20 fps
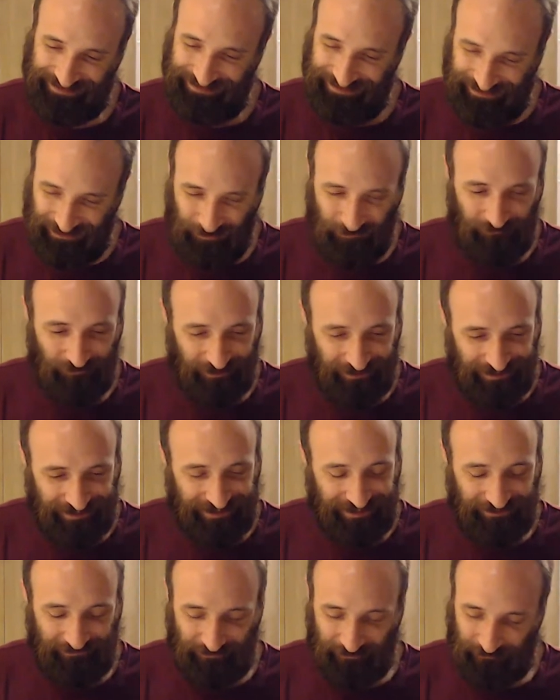Hopefully not
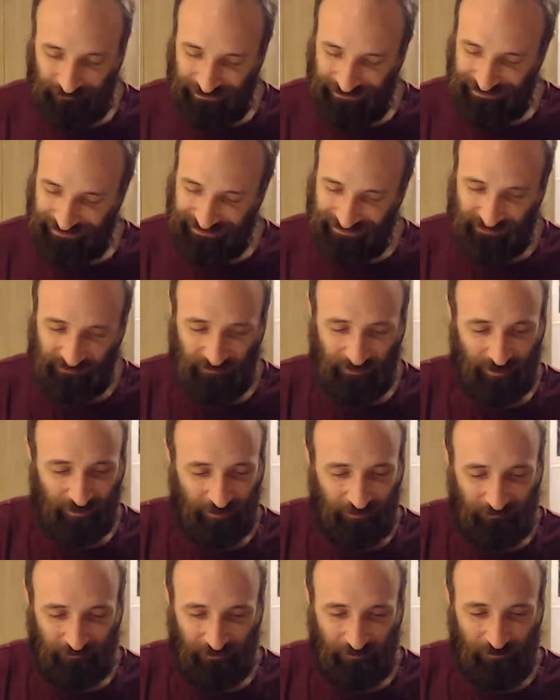after reading this book.
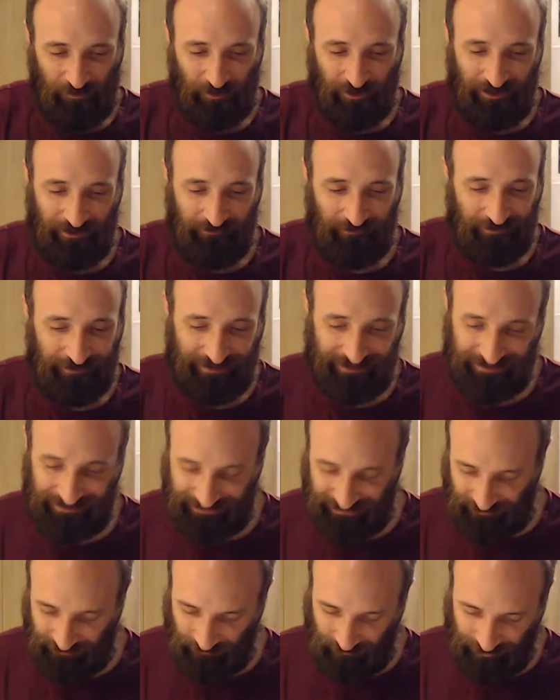Hopefully more often get into
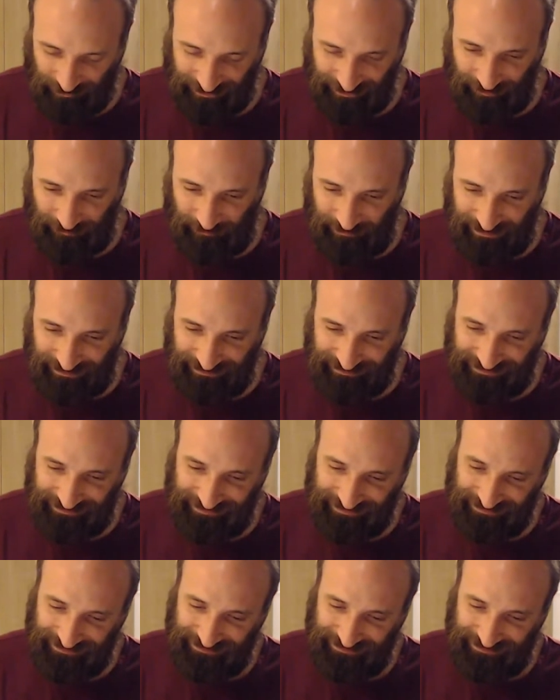some checkmates.